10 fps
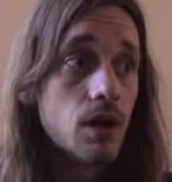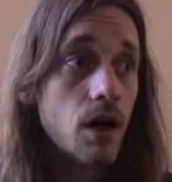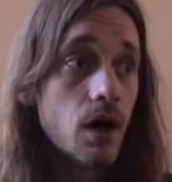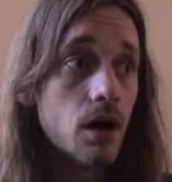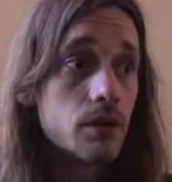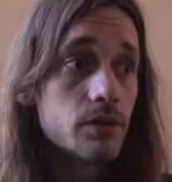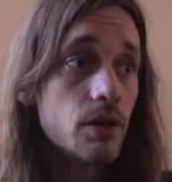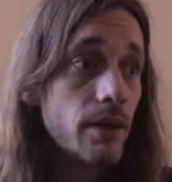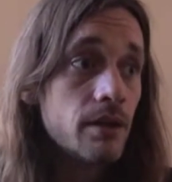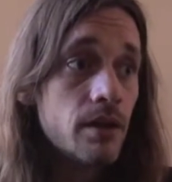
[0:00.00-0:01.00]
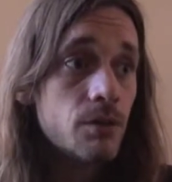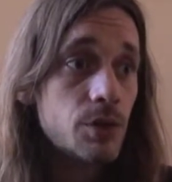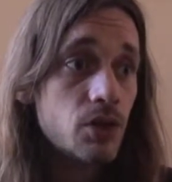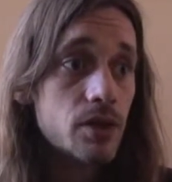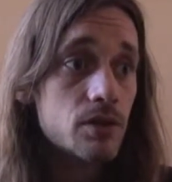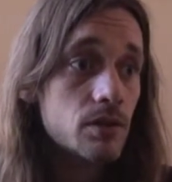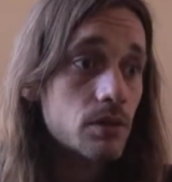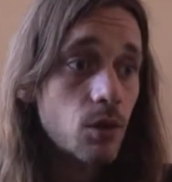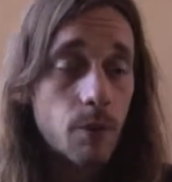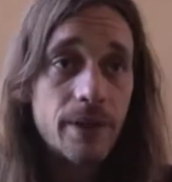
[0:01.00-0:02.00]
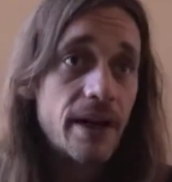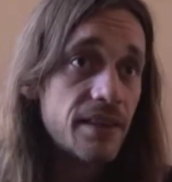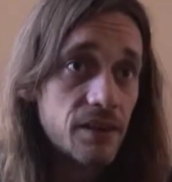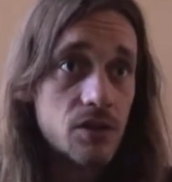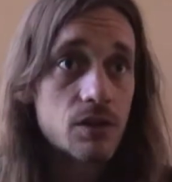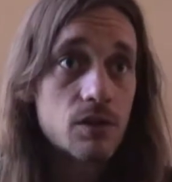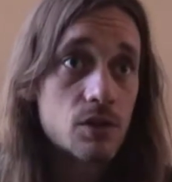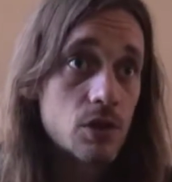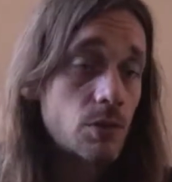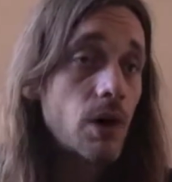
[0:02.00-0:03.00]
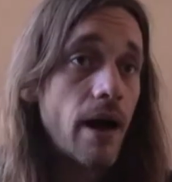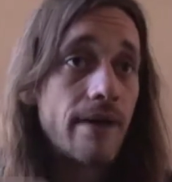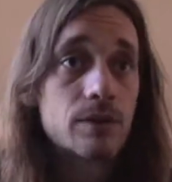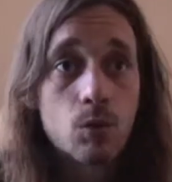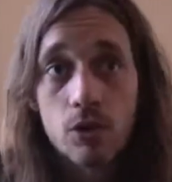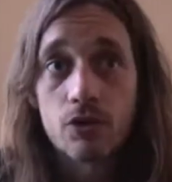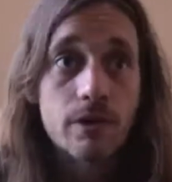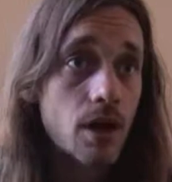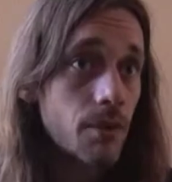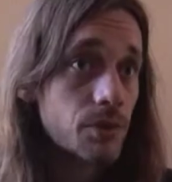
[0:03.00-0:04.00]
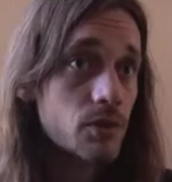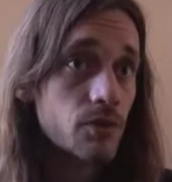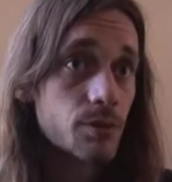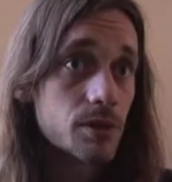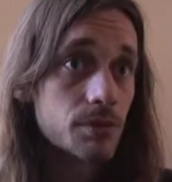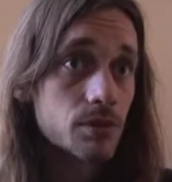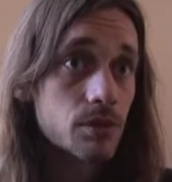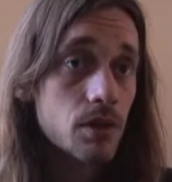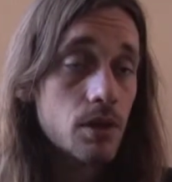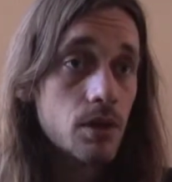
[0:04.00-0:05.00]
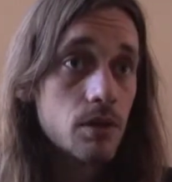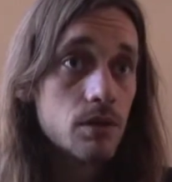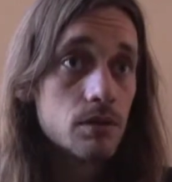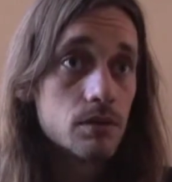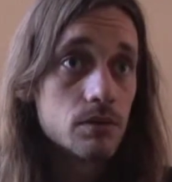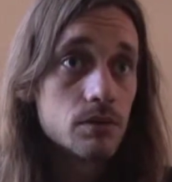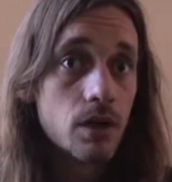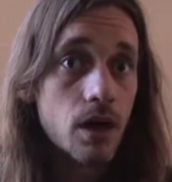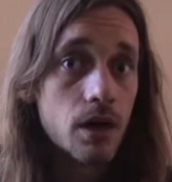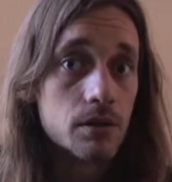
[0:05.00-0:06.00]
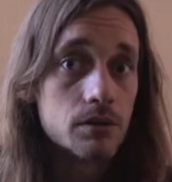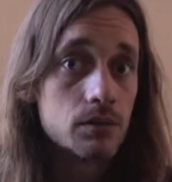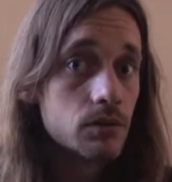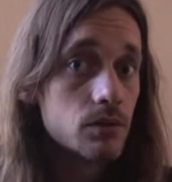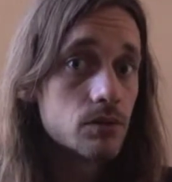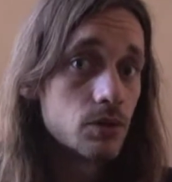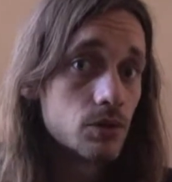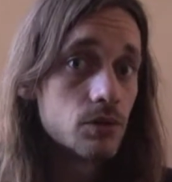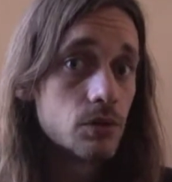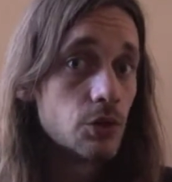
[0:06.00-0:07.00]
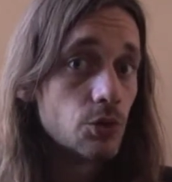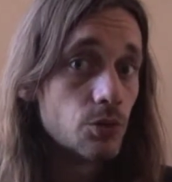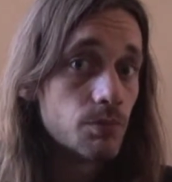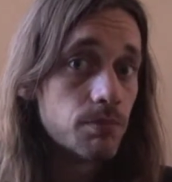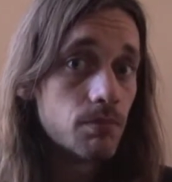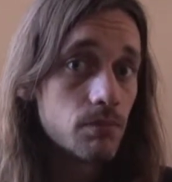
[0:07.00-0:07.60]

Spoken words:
You know, and then we tried to incorporate ethics into this as well, having work trade options for people to do